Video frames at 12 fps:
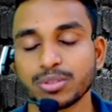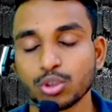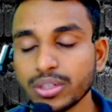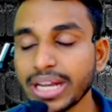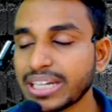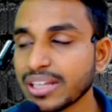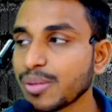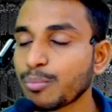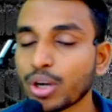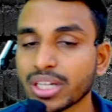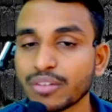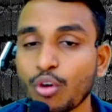So that is
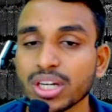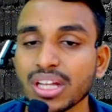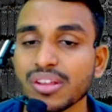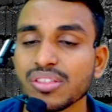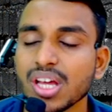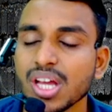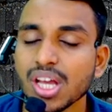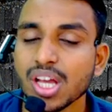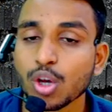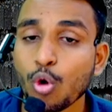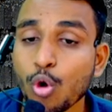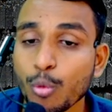important. What does
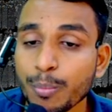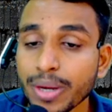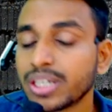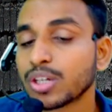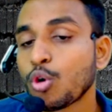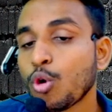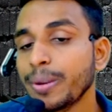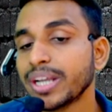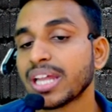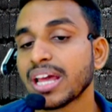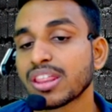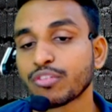
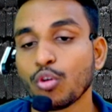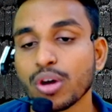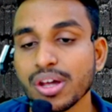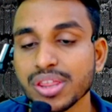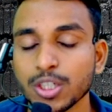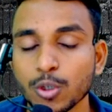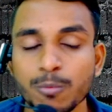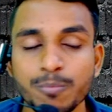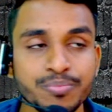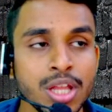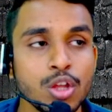COBIT has focus into?